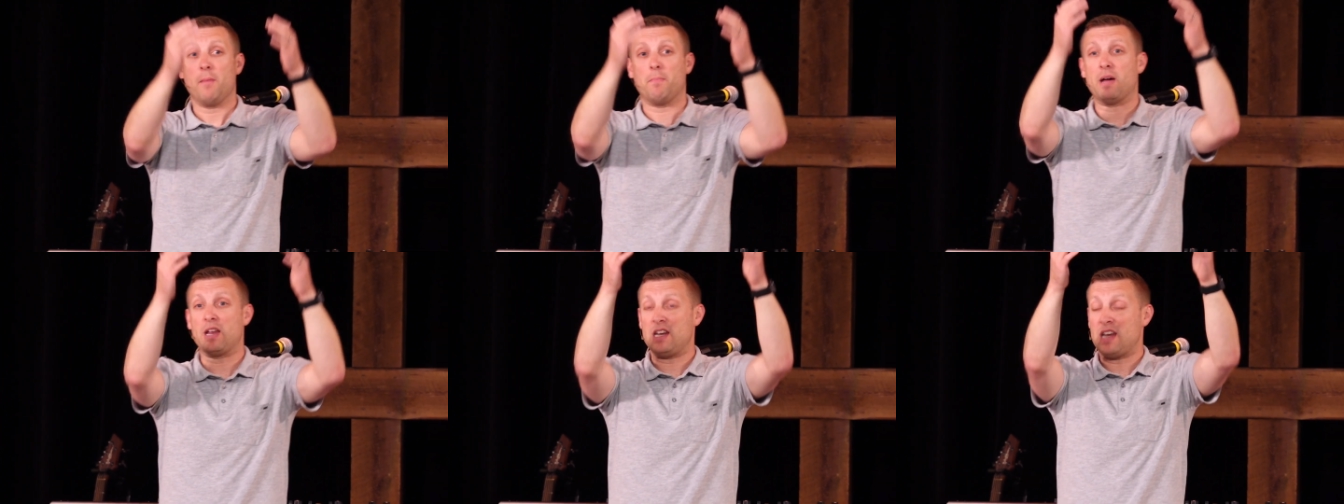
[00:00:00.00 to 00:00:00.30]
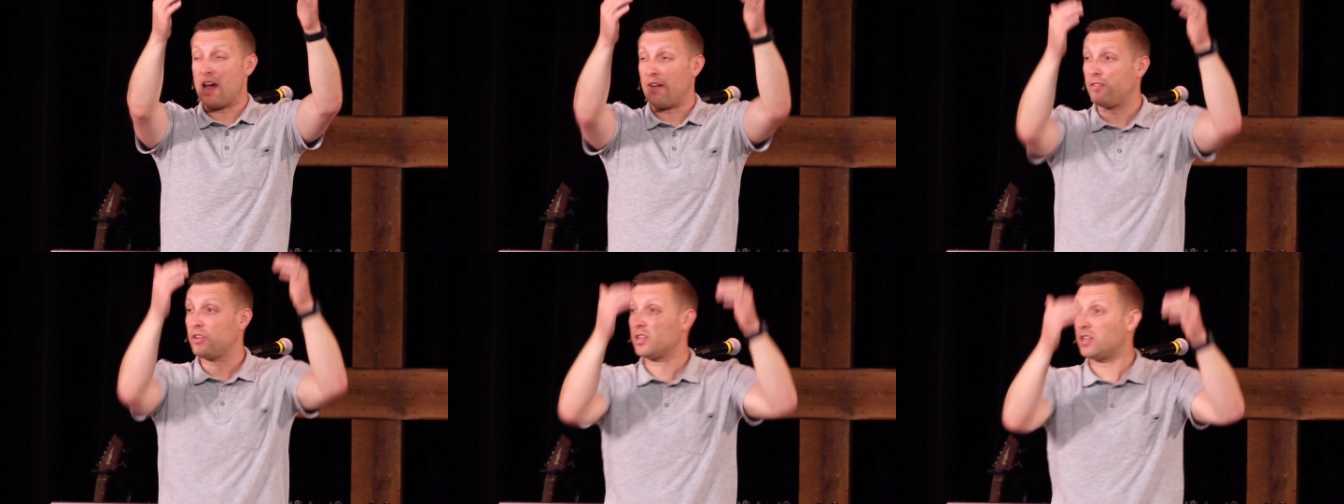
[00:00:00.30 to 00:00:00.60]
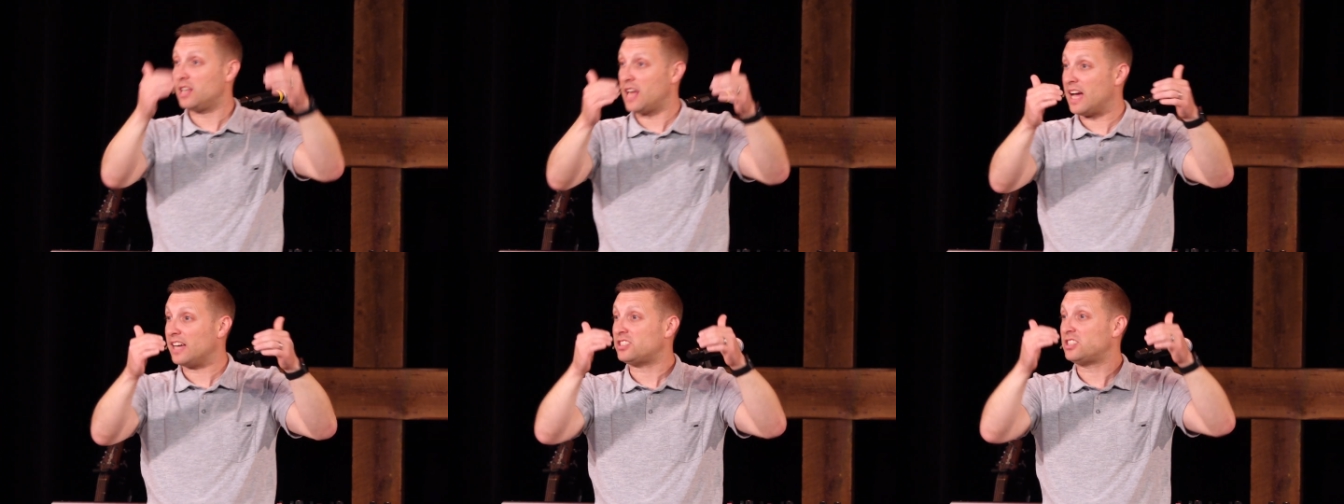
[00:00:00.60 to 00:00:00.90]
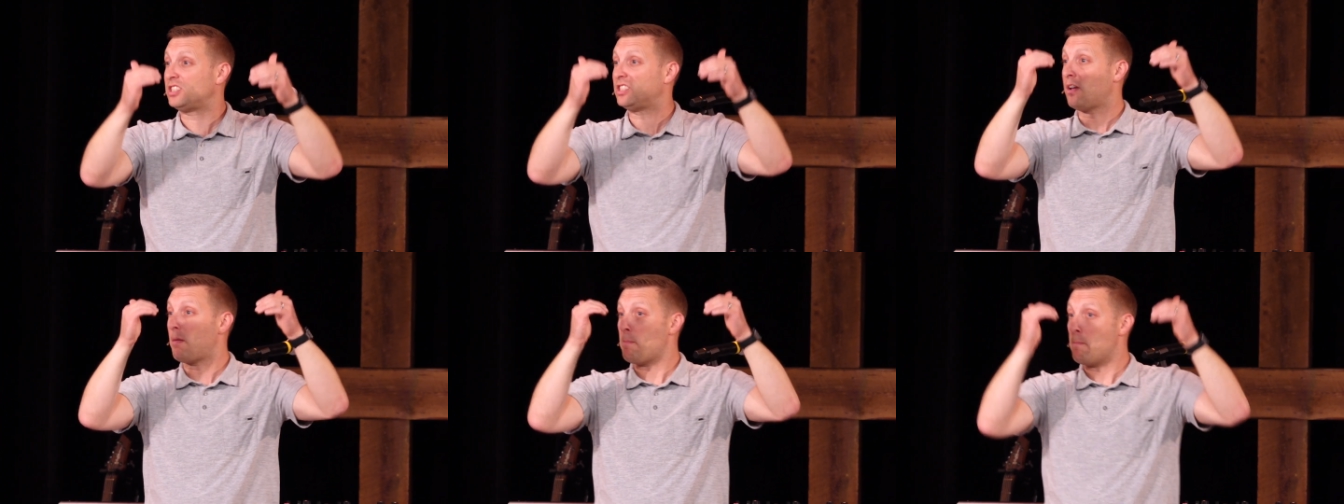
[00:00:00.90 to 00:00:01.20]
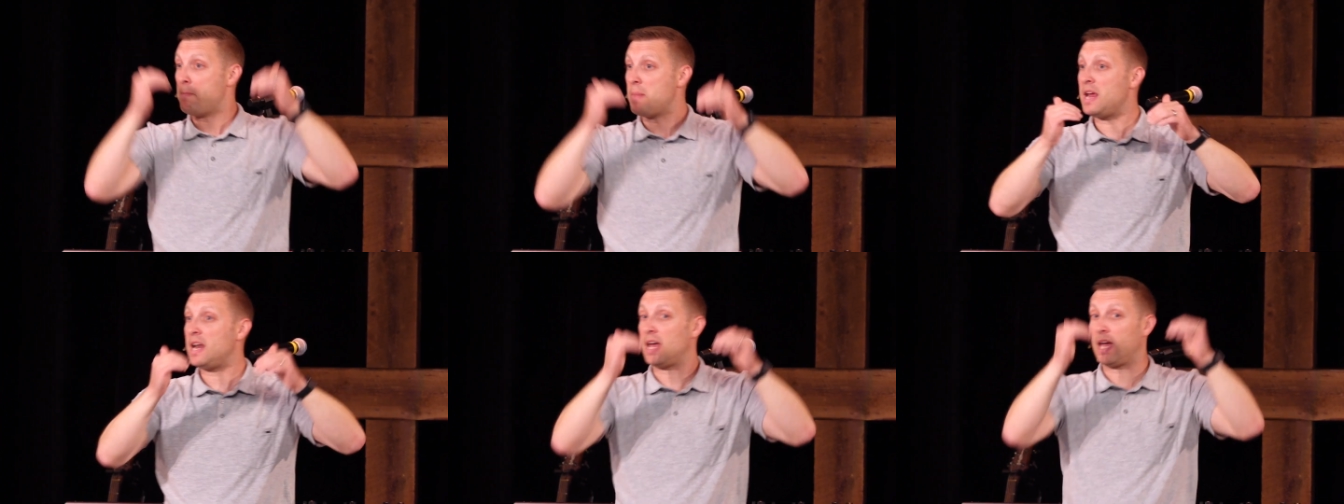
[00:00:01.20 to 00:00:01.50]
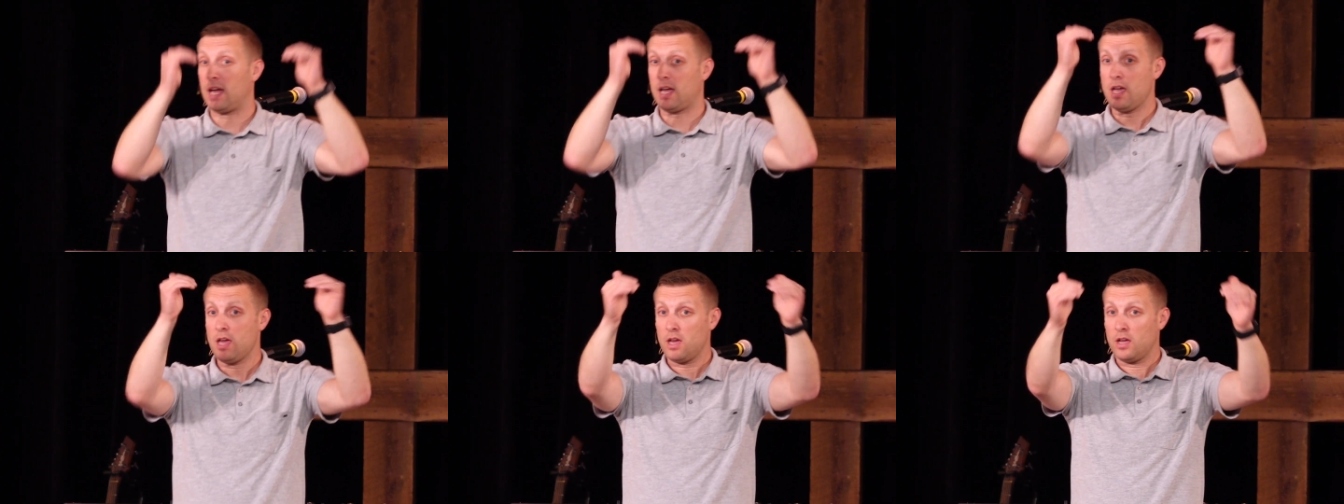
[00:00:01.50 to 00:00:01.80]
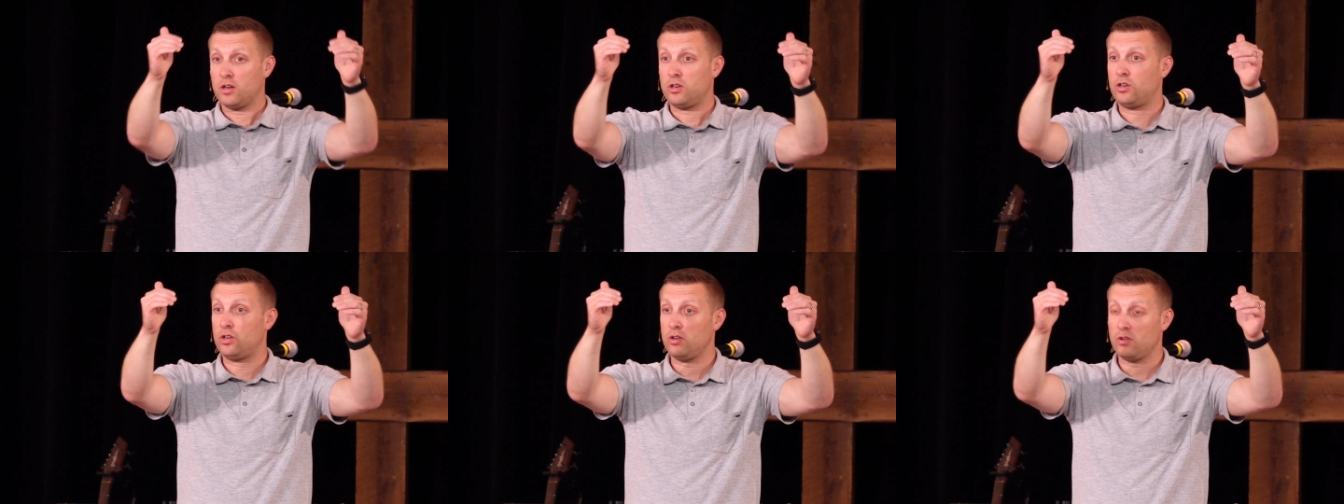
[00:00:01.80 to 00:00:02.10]
but nevertheless submitting
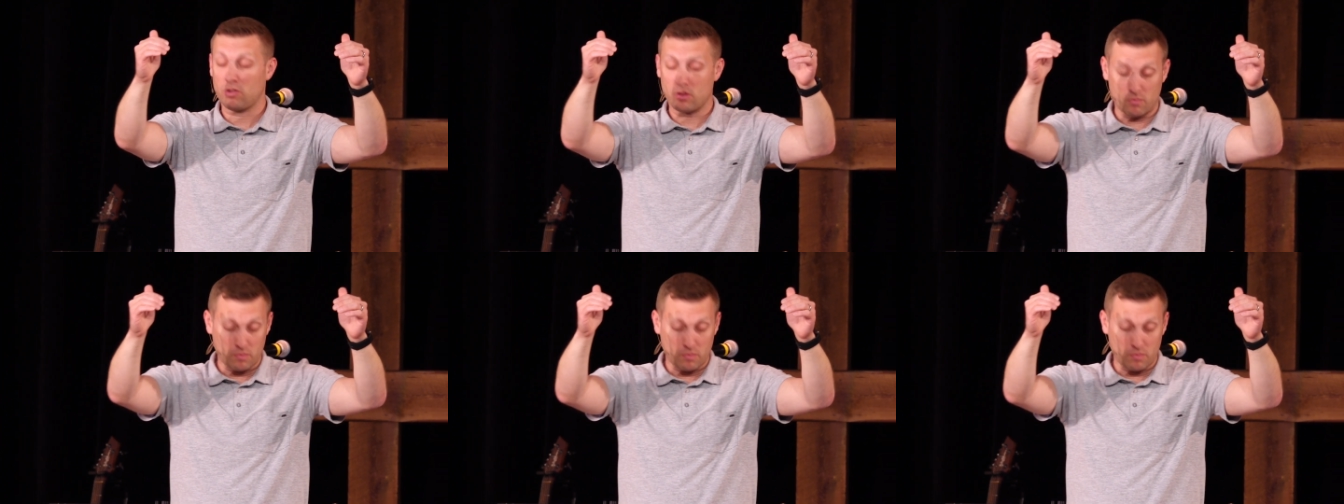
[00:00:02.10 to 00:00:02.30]
to